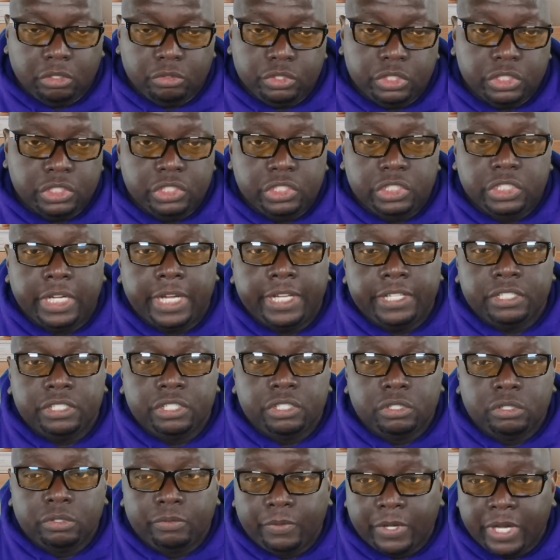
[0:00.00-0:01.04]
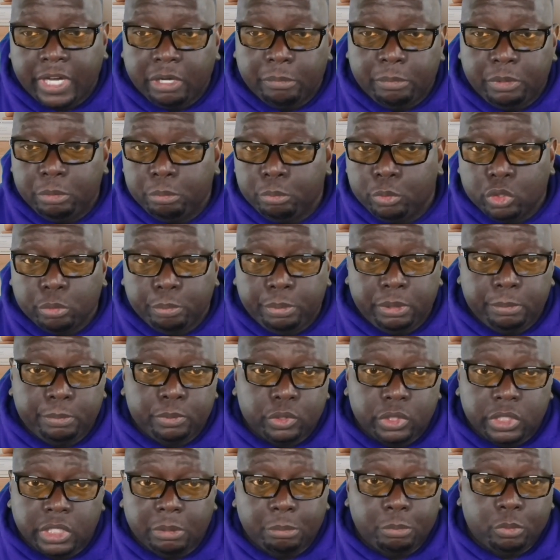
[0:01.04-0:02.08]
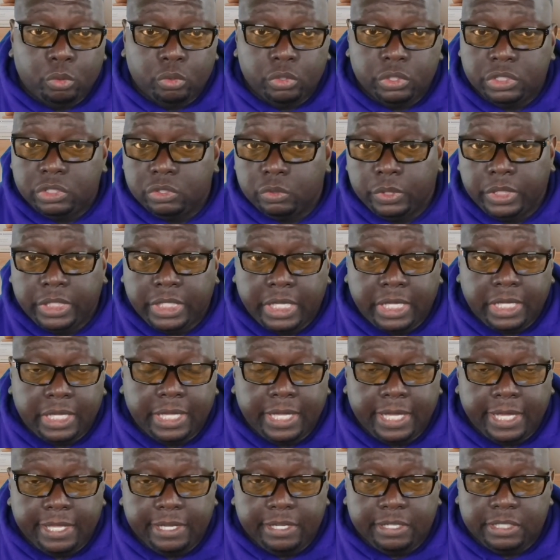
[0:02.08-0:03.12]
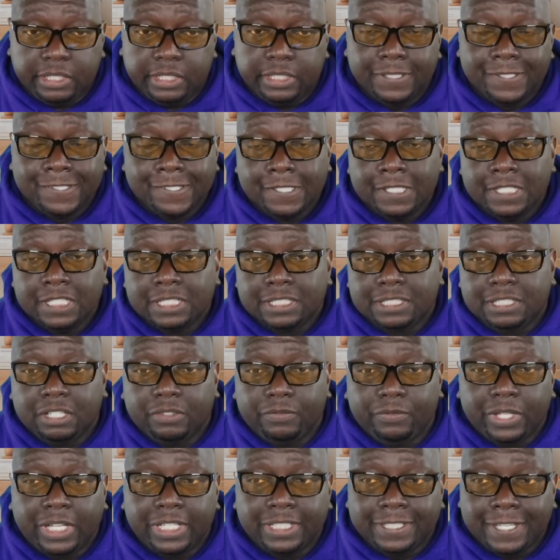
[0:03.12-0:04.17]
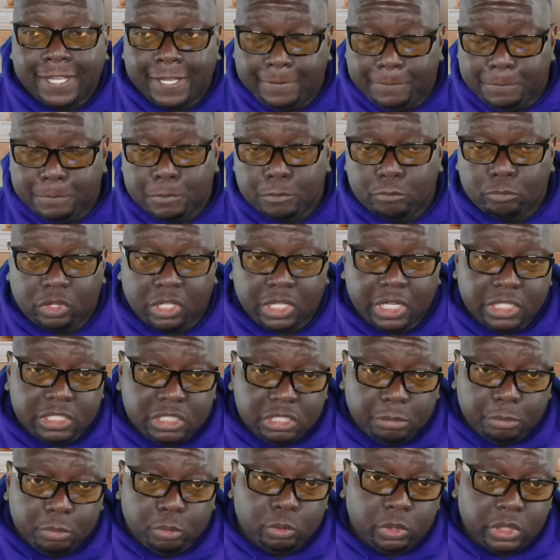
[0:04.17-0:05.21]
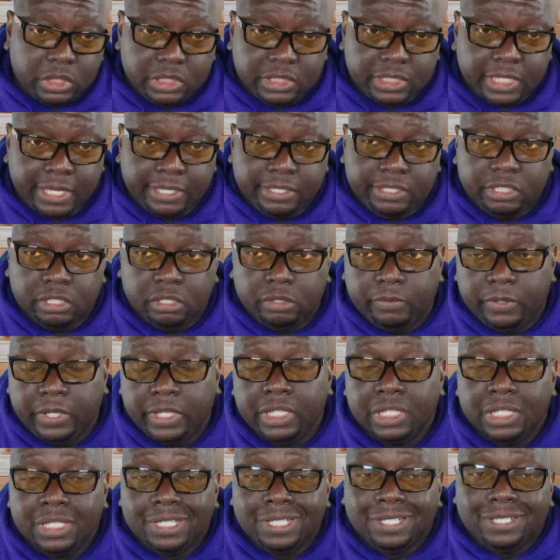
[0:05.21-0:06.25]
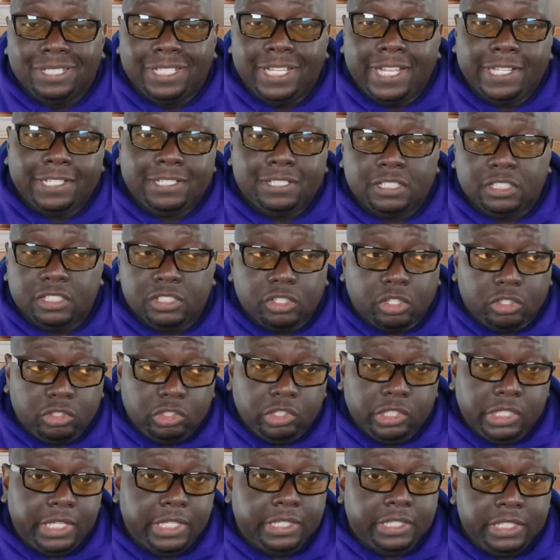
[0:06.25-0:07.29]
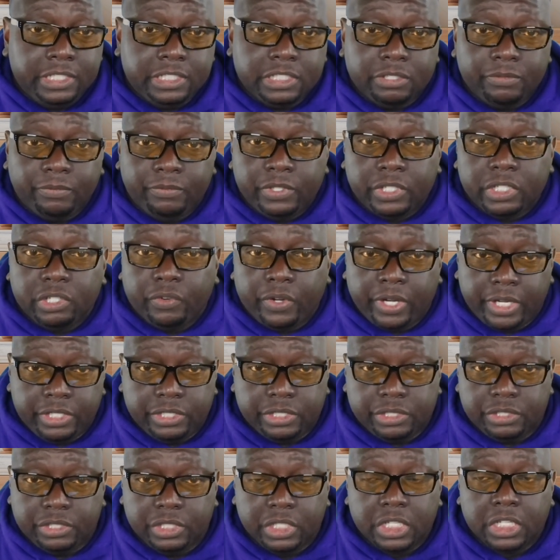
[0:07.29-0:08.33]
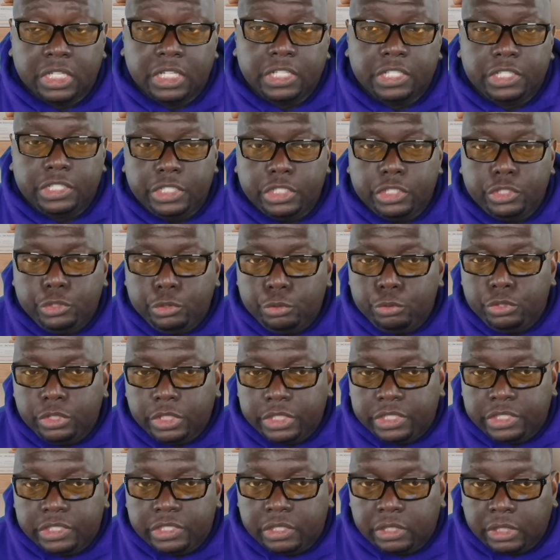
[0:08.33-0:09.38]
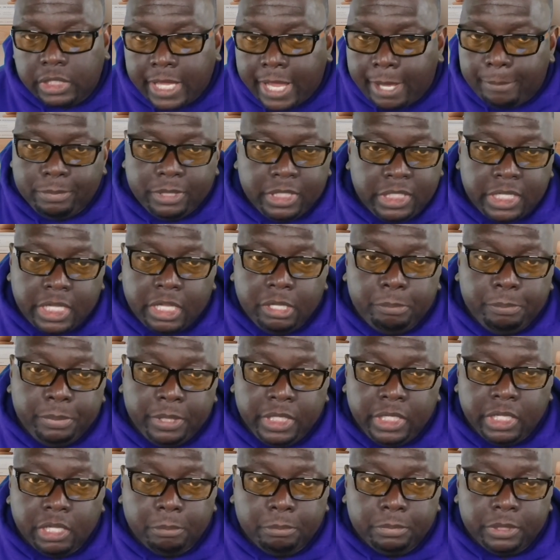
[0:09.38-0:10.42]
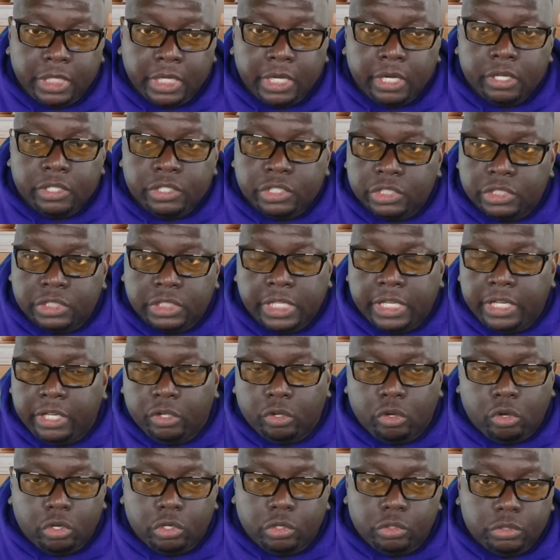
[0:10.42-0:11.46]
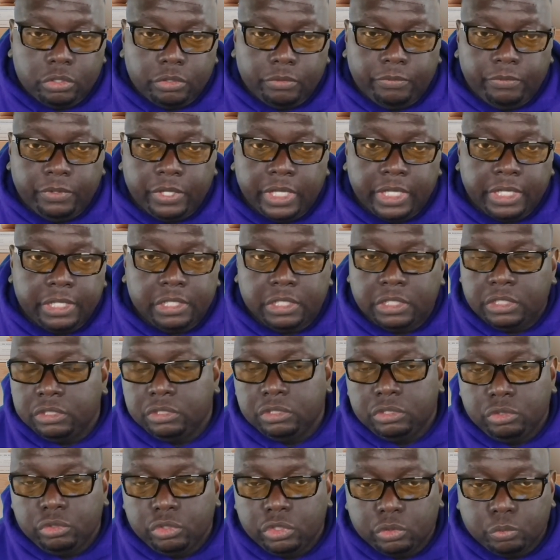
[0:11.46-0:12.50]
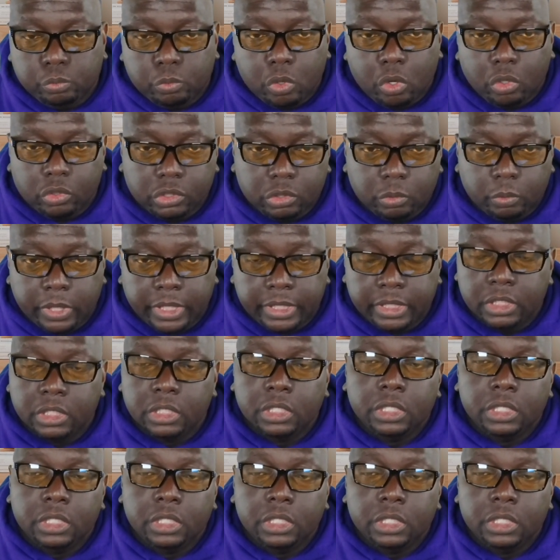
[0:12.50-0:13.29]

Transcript: just changes to the environment, more people come on so it can't handle it, stuff like that. That's number one, site survey. Next, start looking at these configurations. Did you just slap the AP up there and just let it auto config and then you just walked away?